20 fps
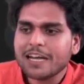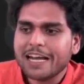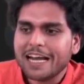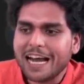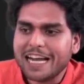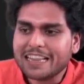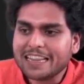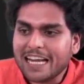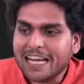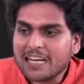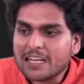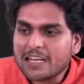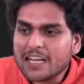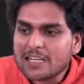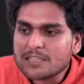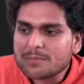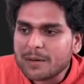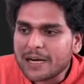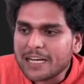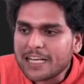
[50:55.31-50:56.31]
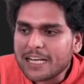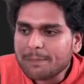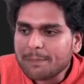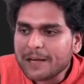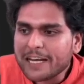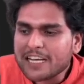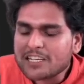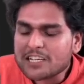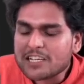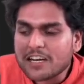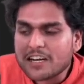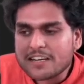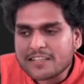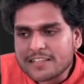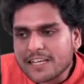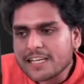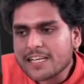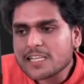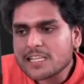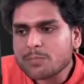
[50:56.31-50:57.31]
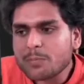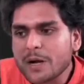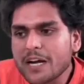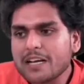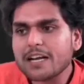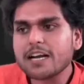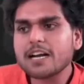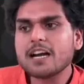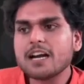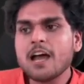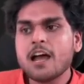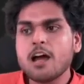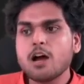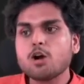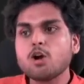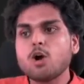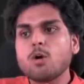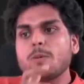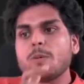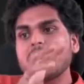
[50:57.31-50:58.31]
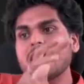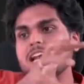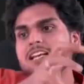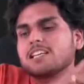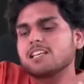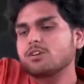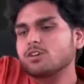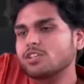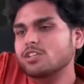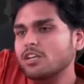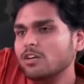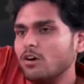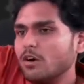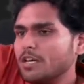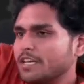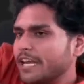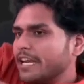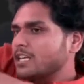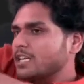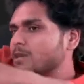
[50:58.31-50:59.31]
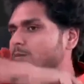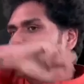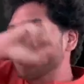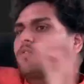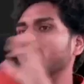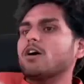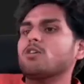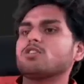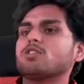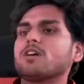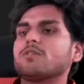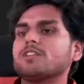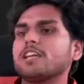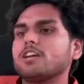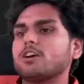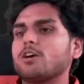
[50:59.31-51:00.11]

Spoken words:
and then this multiplication result is printed, global execution context move out of the call